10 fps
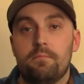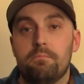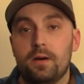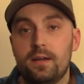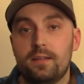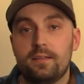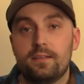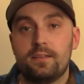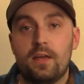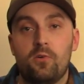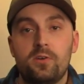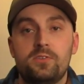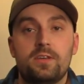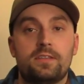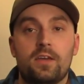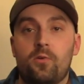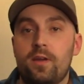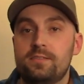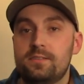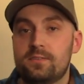But not only do you get that
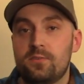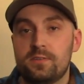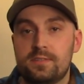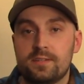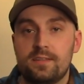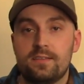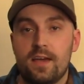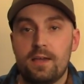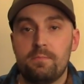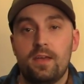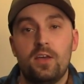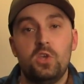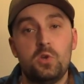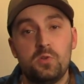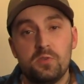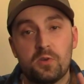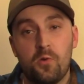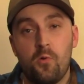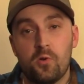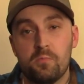crazy 0 to 60 time, you can do the
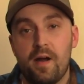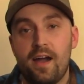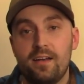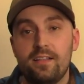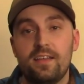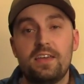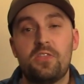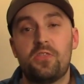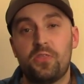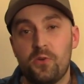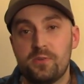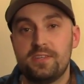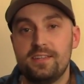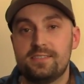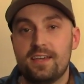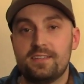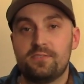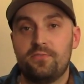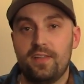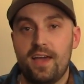quarter mile in 13 seconds
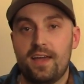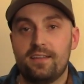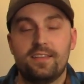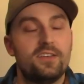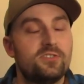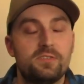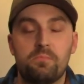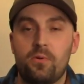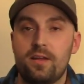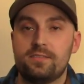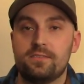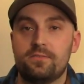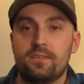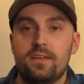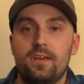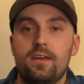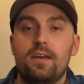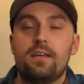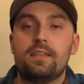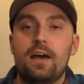flat. That's just impressive.
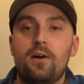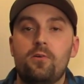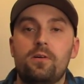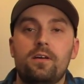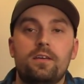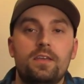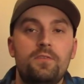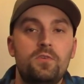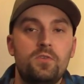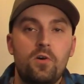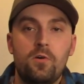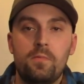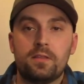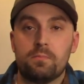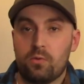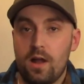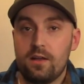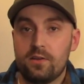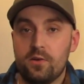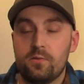Now, if you know about the
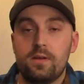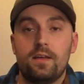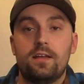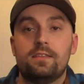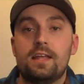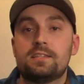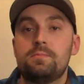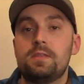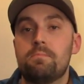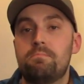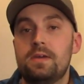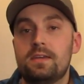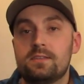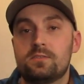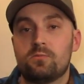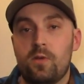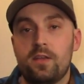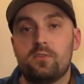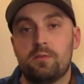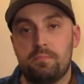Bronco, that's going to be the biggest
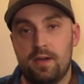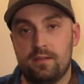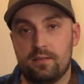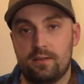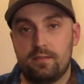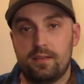Wrangler competitor.